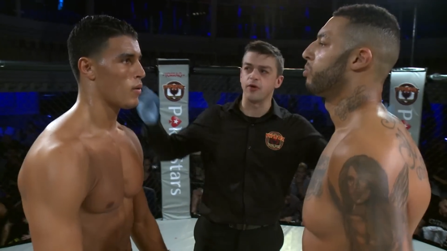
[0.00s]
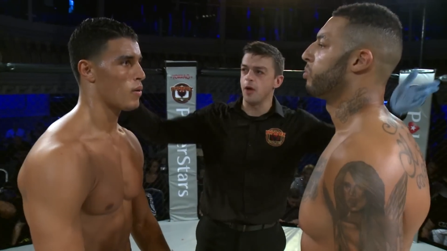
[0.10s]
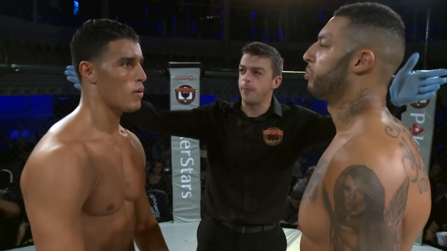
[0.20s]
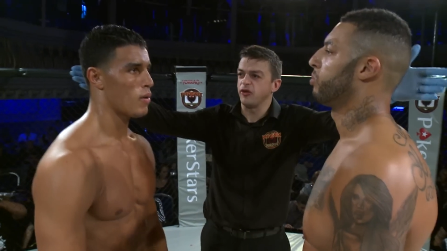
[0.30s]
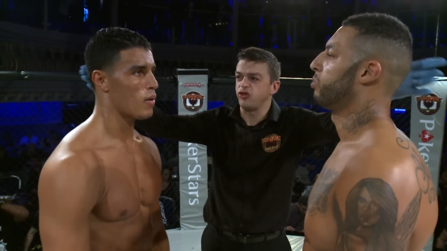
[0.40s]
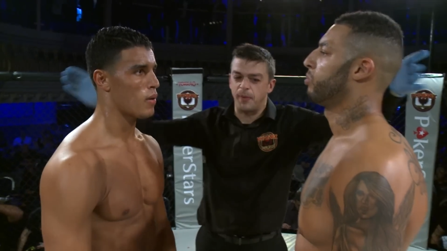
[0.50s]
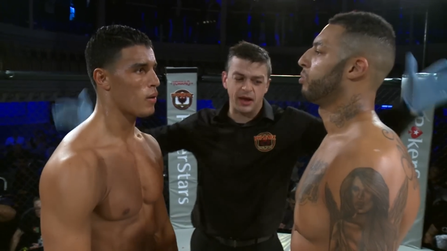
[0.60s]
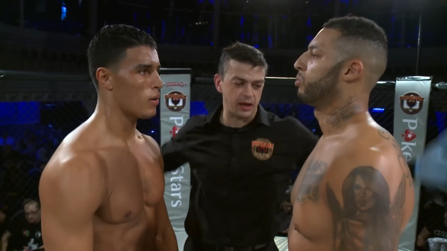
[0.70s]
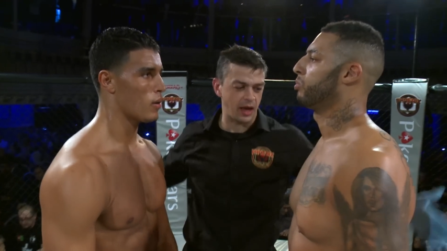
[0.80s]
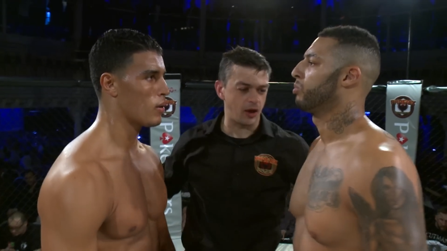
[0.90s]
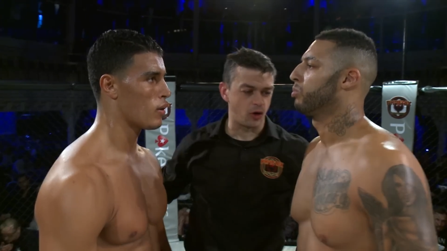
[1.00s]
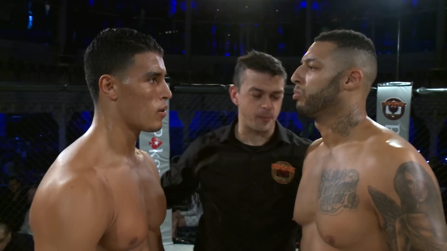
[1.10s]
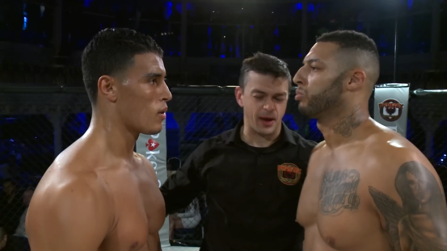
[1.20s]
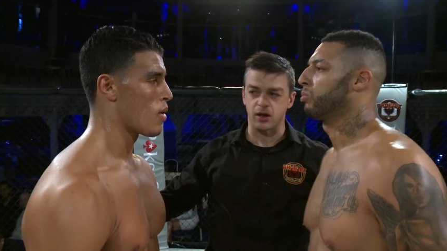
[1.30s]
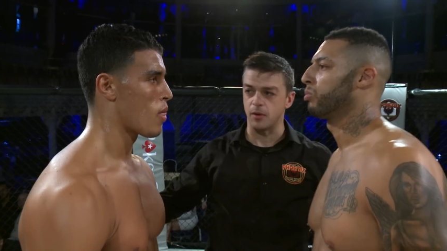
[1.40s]
Speaker 1: King will leave
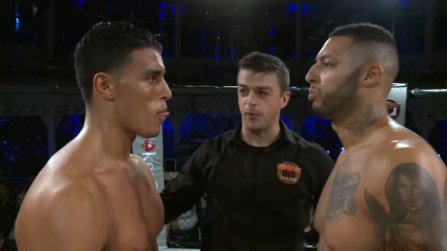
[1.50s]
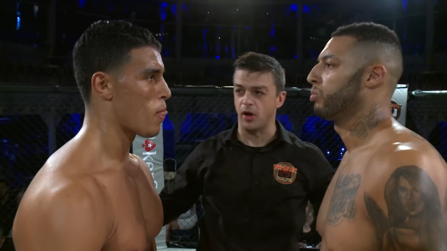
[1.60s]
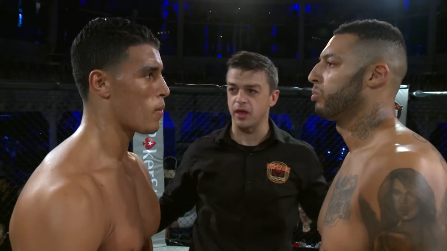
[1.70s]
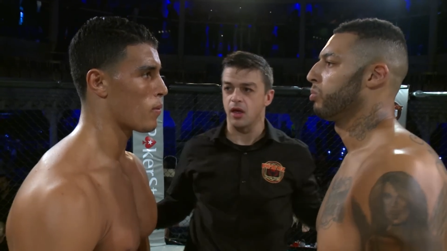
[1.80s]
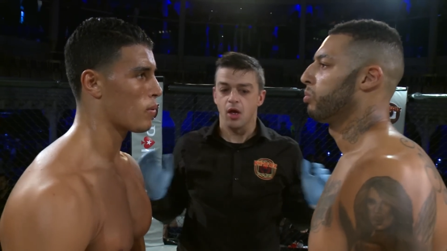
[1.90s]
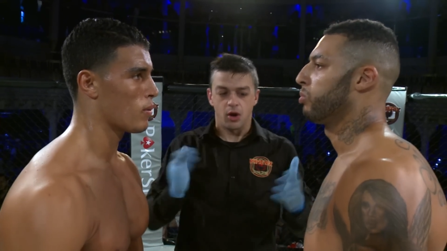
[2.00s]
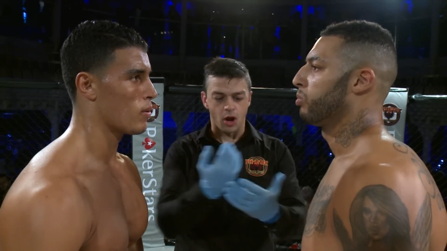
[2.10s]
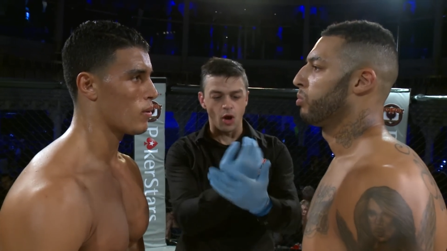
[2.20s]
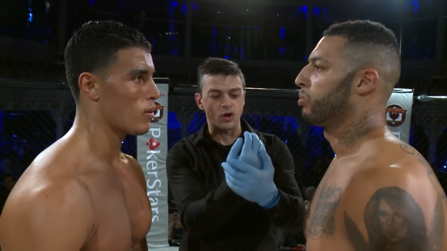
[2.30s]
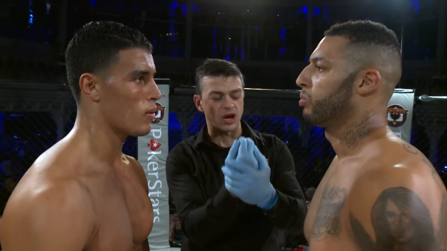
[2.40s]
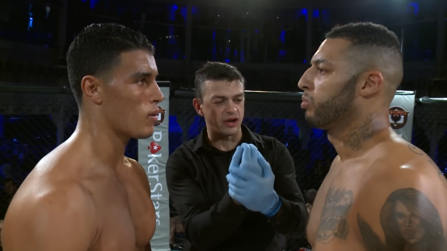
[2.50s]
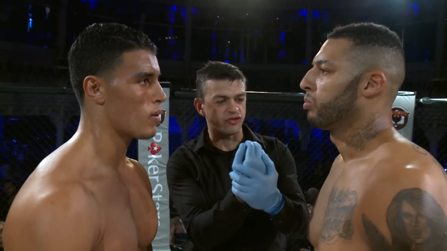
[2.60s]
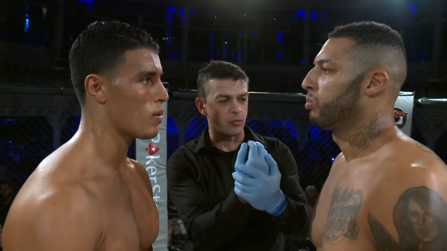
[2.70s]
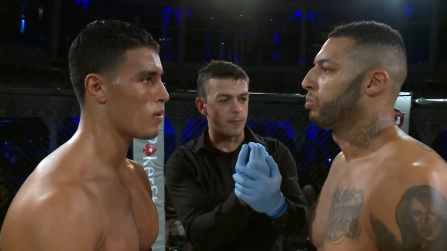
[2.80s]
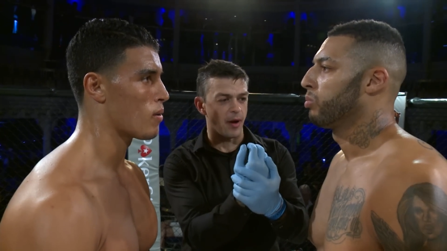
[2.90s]
himself open to the counter to
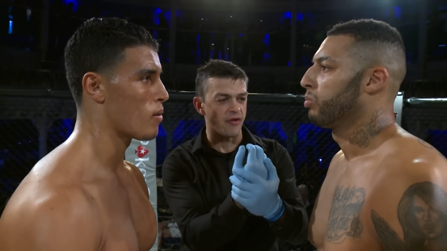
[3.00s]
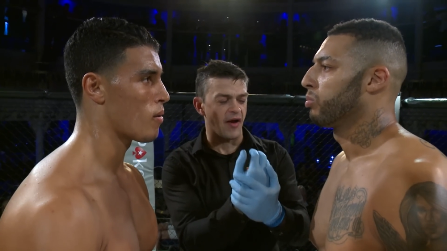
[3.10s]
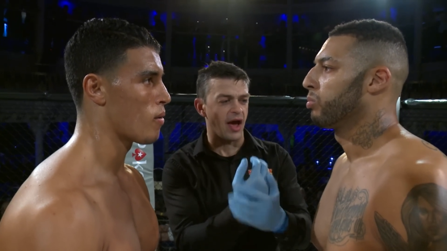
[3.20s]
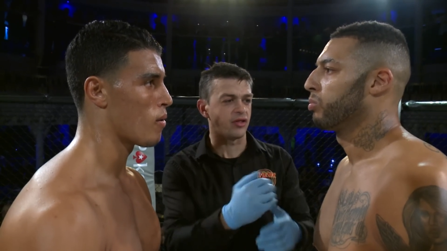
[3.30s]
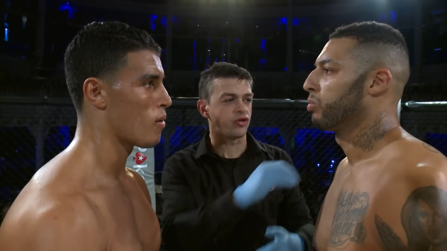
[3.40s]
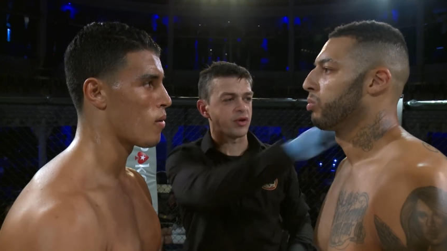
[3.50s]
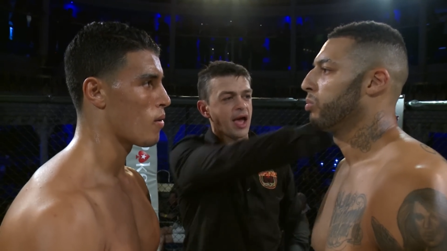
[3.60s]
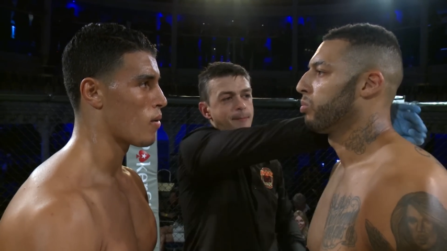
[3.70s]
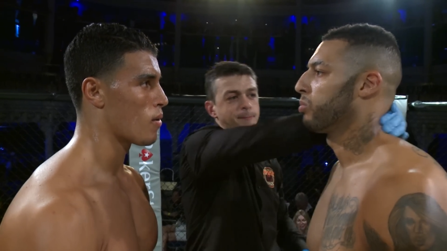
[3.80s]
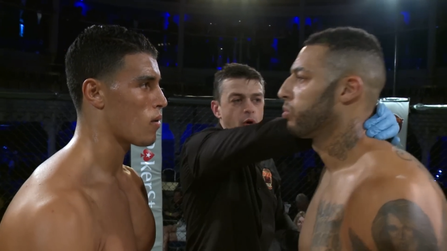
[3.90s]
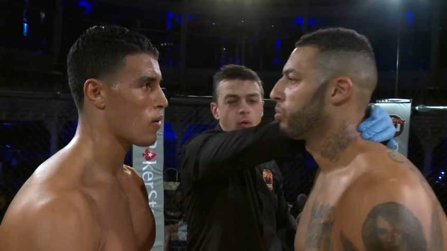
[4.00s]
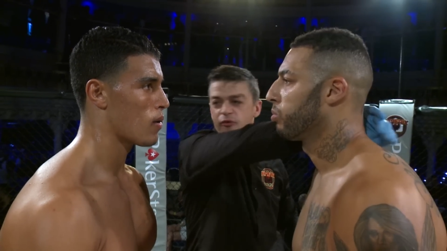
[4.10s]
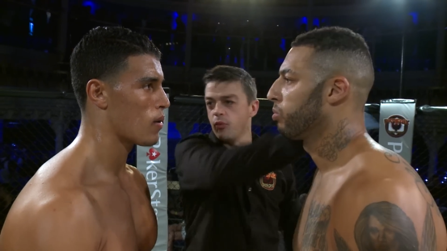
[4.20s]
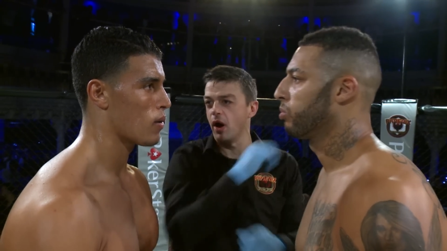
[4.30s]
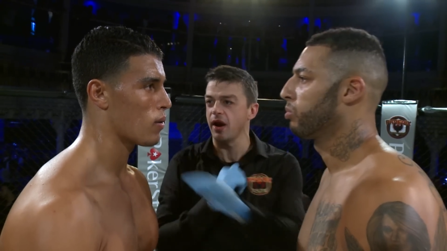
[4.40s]
land the big knockout
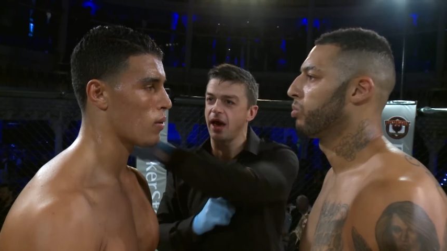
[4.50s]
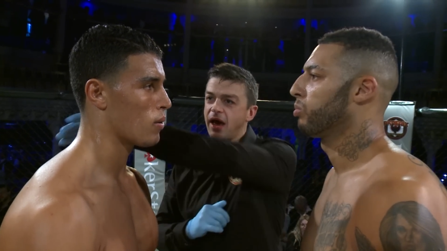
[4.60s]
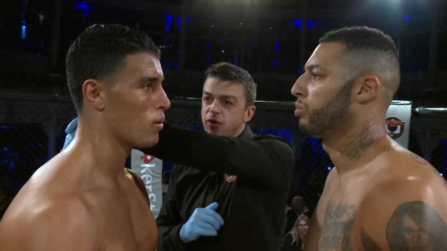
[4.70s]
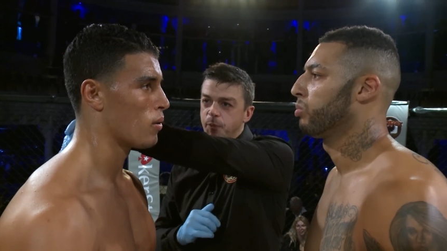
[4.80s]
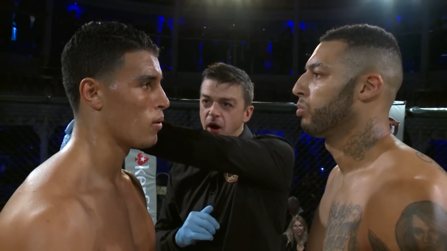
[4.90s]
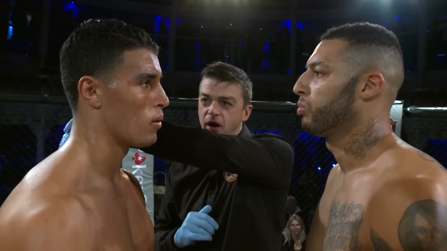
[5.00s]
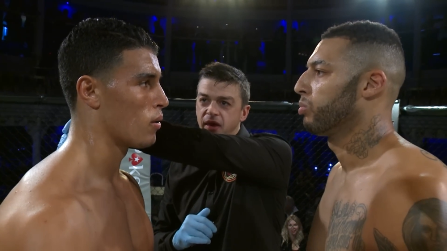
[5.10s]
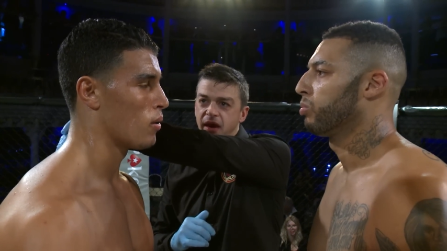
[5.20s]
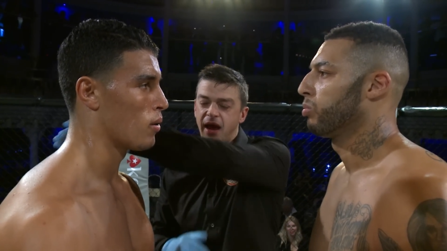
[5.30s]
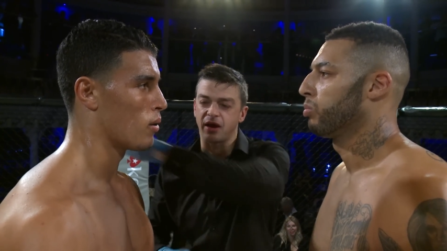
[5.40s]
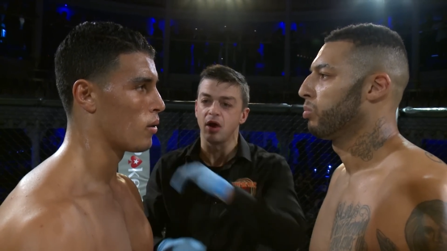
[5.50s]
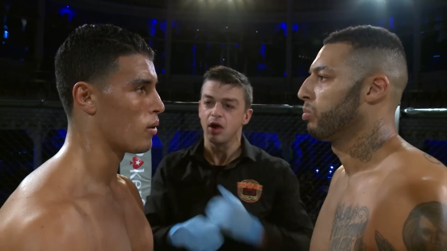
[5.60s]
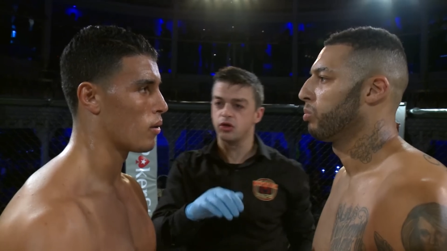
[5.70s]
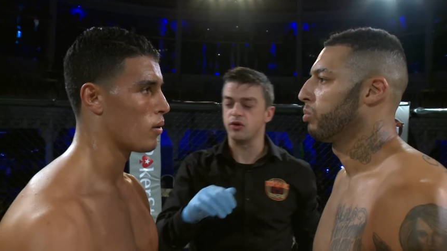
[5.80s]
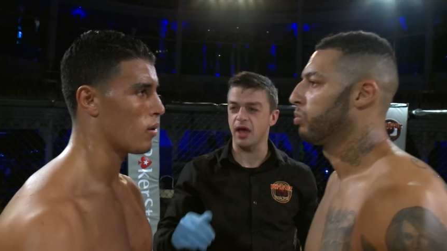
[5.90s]
blow. Yassin
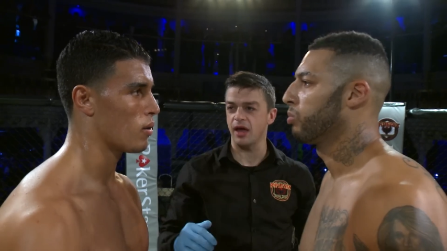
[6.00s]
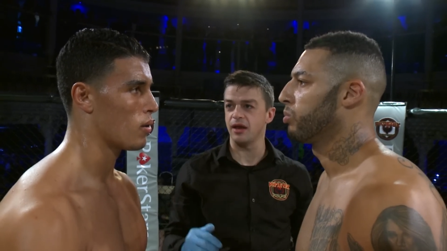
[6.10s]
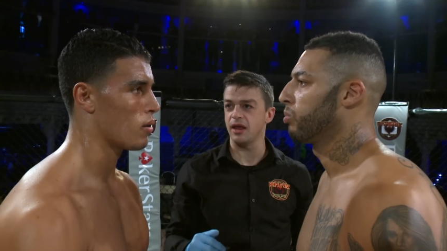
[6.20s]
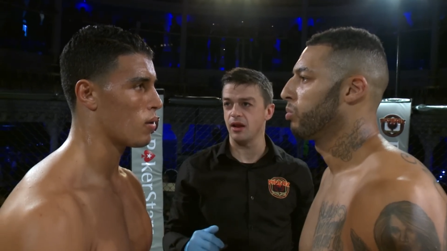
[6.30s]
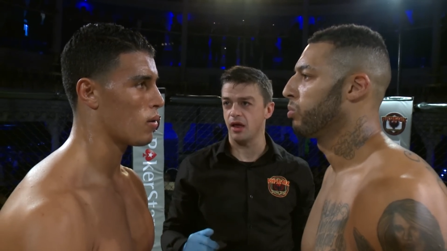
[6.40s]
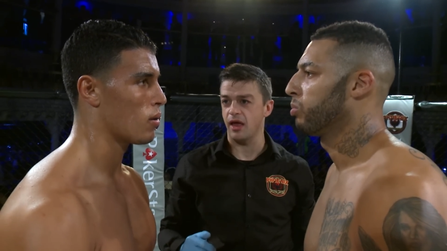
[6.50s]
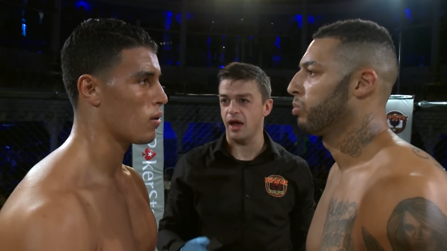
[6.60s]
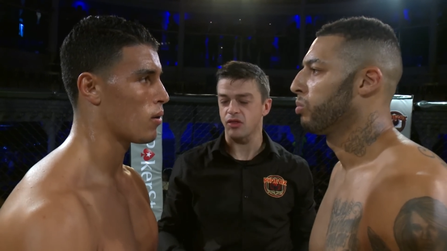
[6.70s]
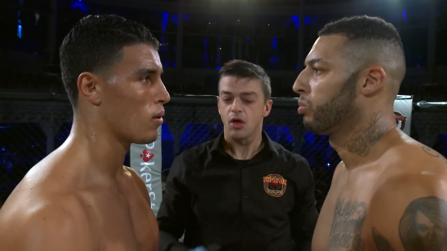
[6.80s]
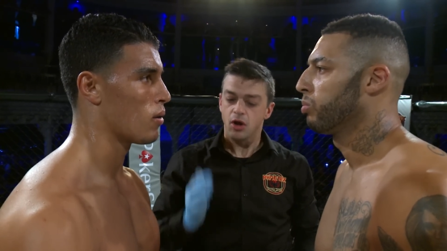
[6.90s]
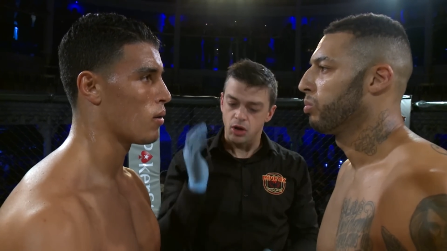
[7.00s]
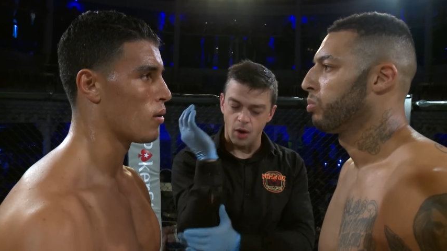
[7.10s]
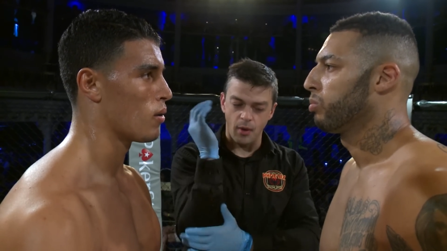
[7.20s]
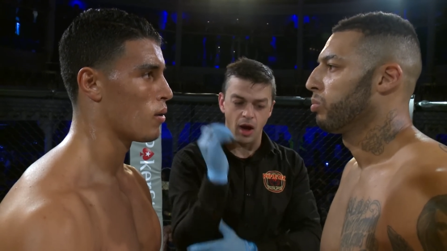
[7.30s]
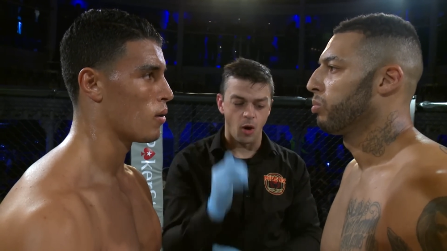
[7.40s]
El Morabit is great on the
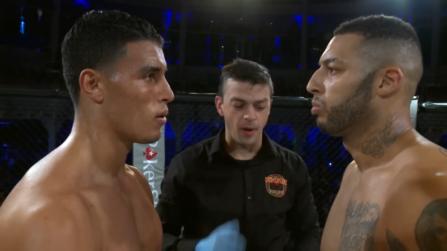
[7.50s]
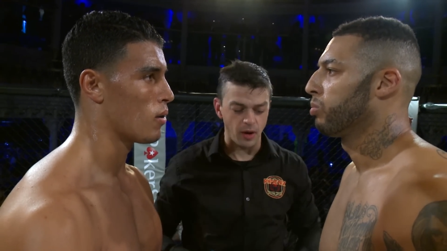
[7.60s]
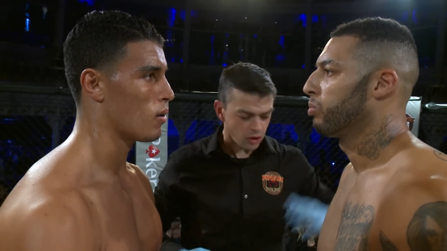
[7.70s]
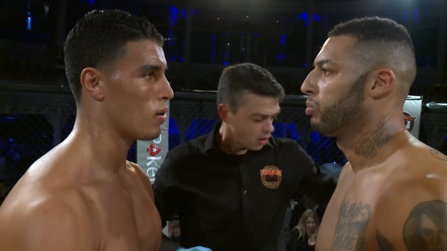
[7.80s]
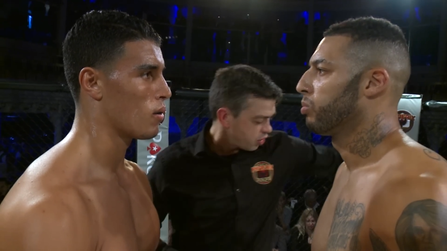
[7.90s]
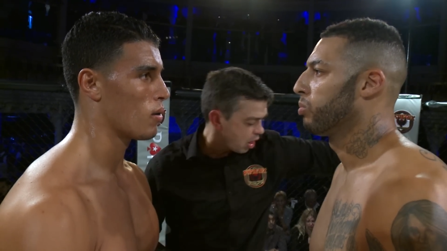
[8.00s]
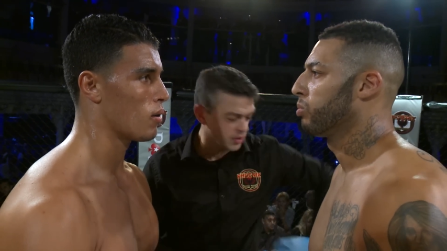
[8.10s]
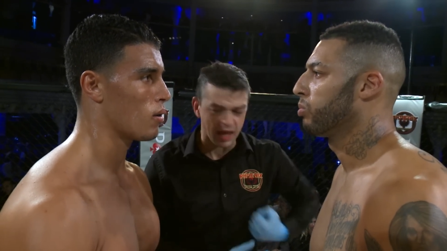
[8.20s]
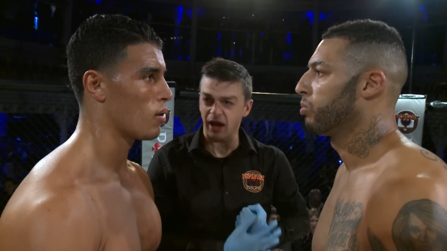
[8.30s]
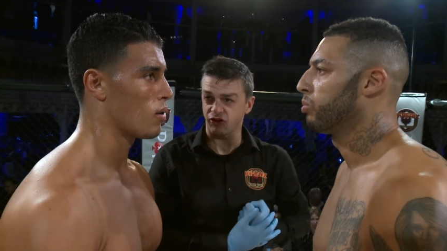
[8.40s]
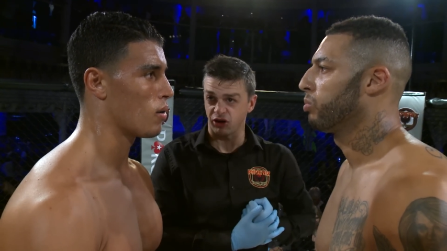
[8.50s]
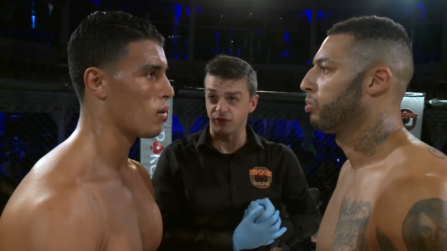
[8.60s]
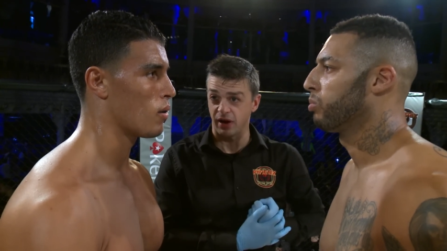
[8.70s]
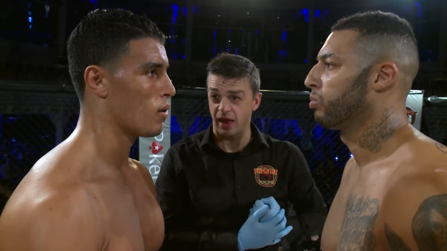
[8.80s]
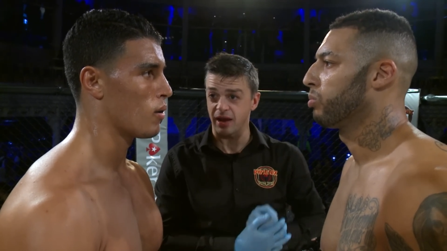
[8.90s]
counter when you're against the cage.